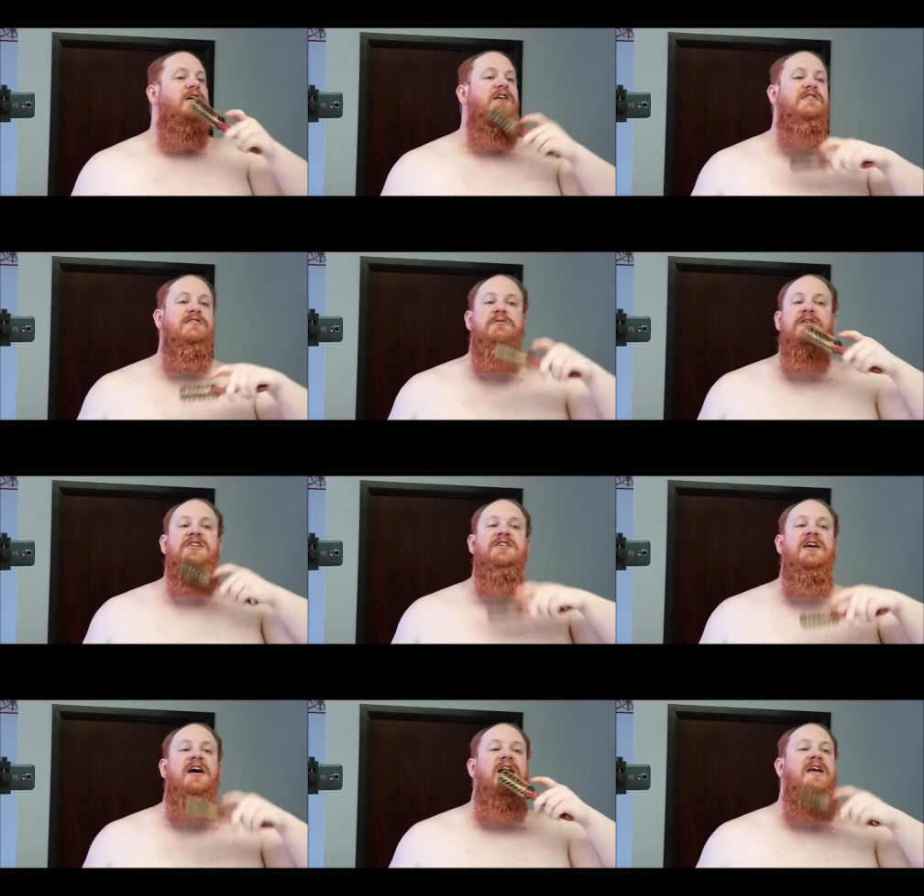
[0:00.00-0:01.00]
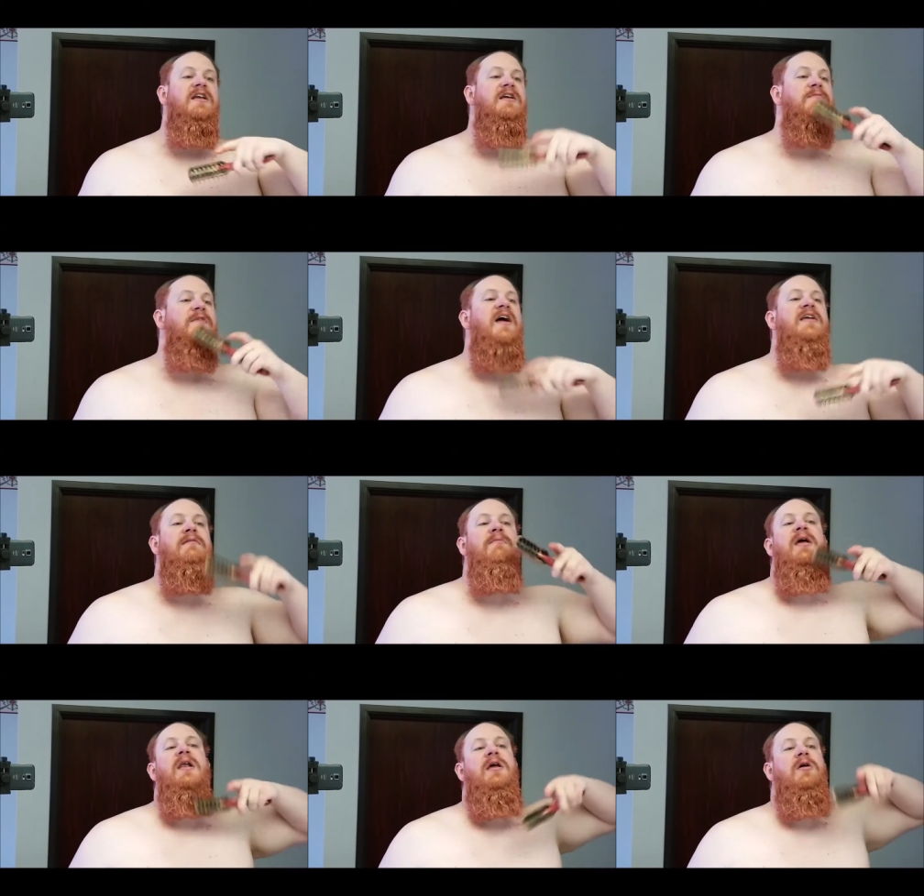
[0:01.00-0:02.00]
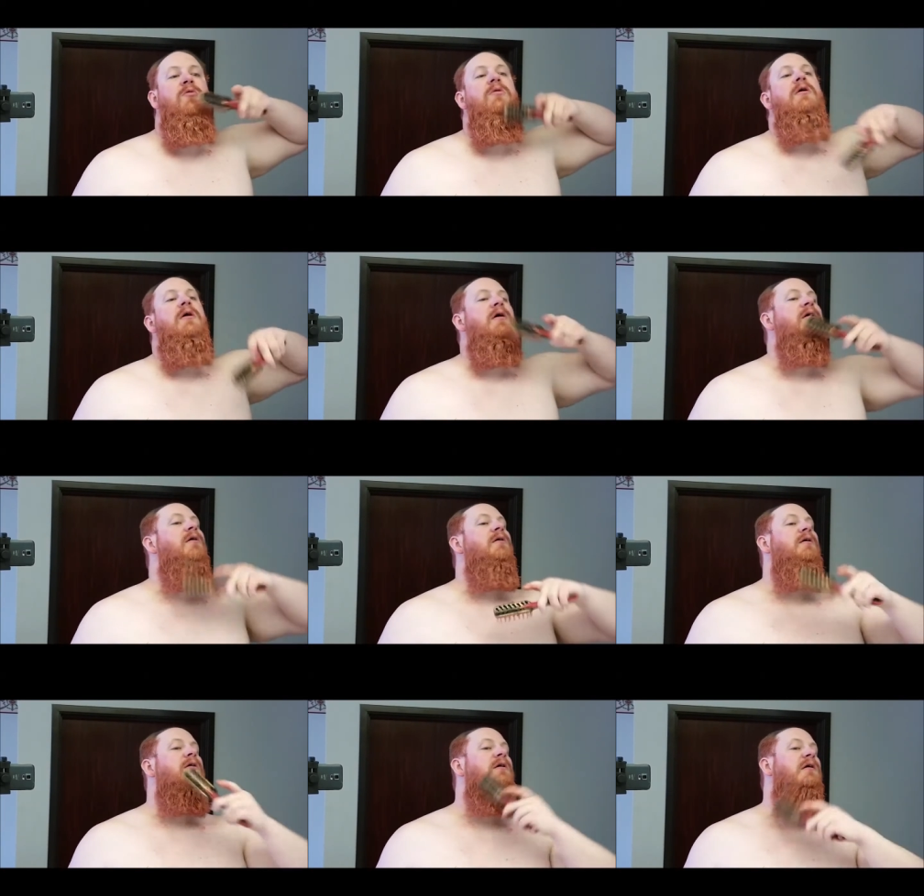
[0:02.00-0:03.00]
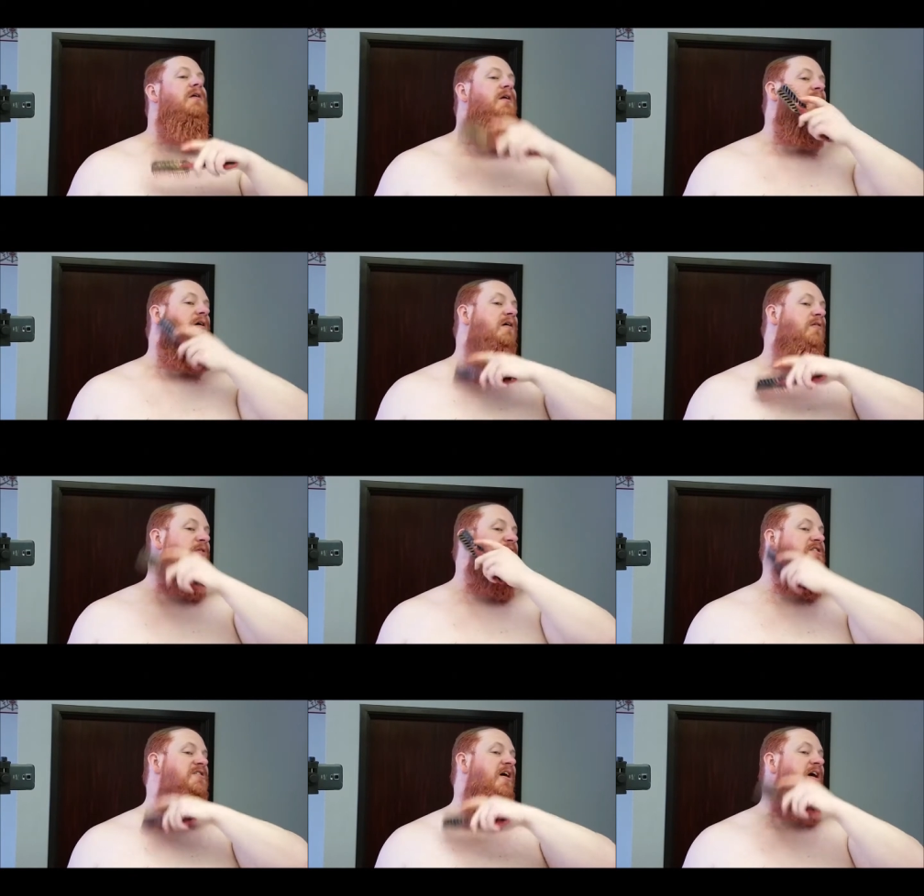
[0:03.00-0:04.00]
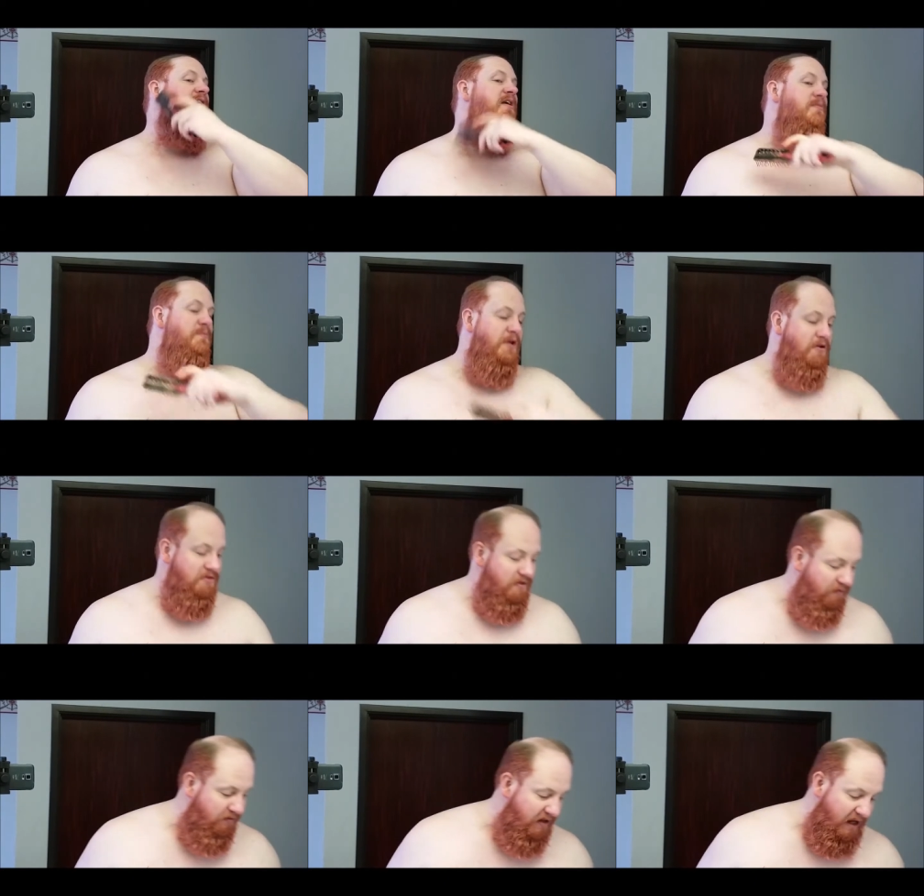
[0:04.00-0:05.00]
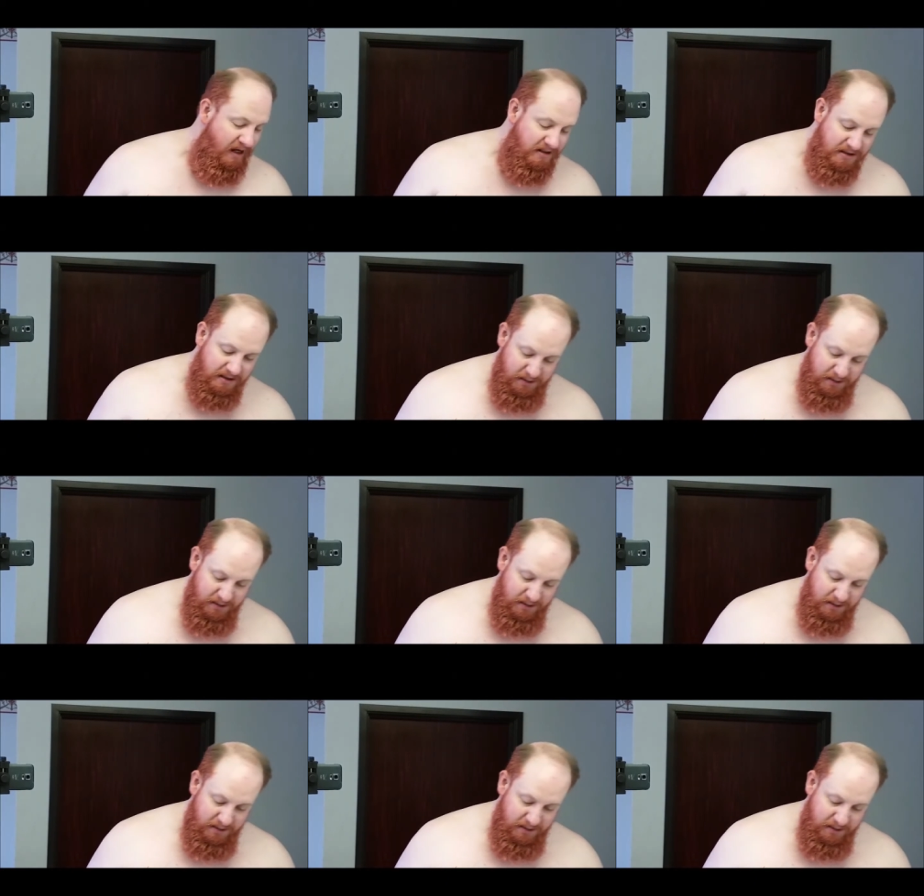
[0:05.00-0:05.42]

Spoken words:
Aren't we shiny, Adamello? Are we shiny and beautiful yet?